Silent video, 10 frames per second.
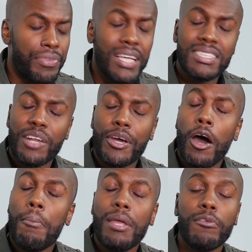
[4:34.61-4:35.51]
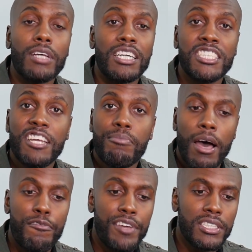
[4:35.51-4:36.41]
things that'll help me achieve
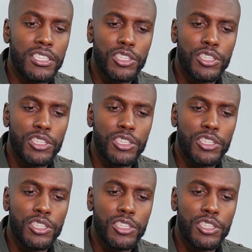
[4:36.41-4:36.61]
my vision.